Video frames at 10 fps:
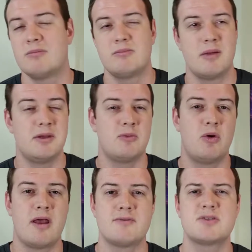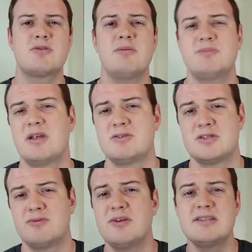Maybe I won't have a script, I'll
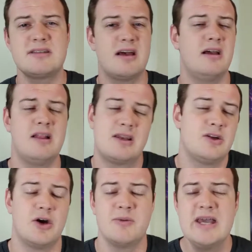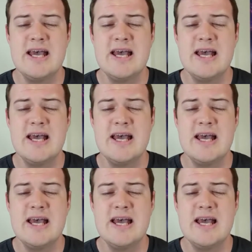just freestyle, I don't know.